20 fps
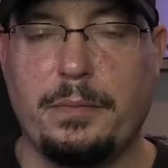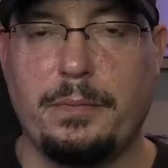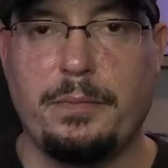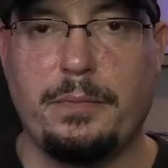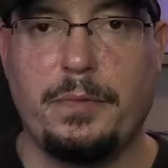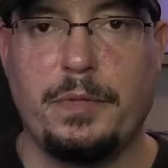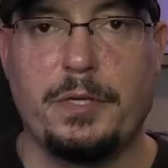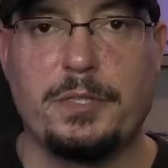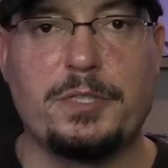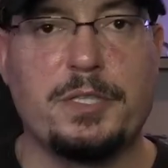
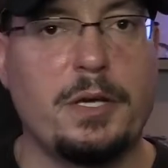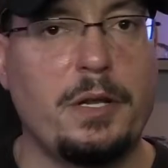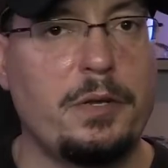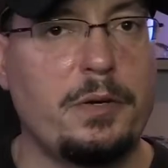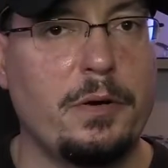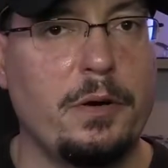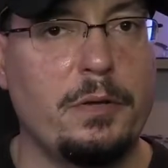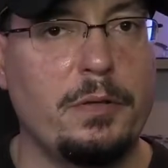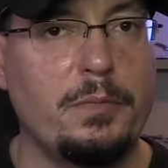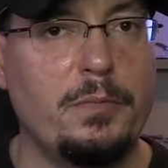There's
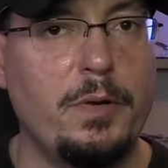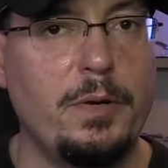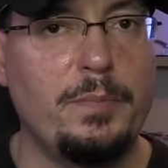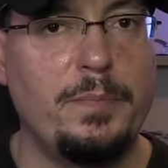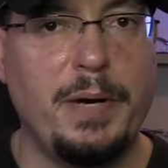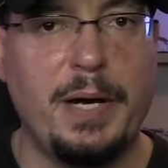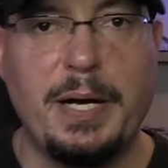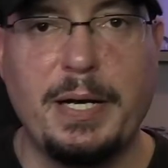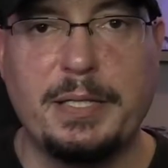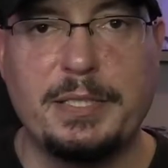another all-in-one
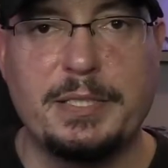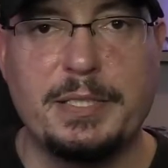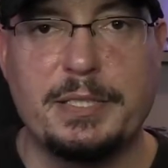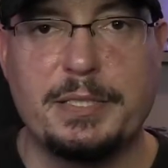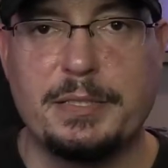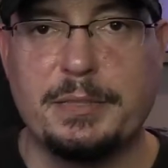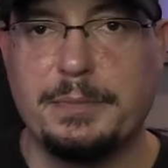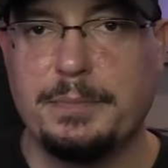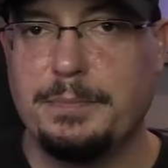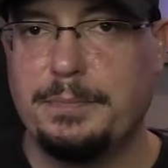pod
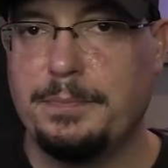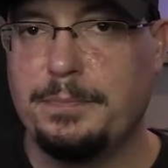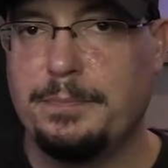system.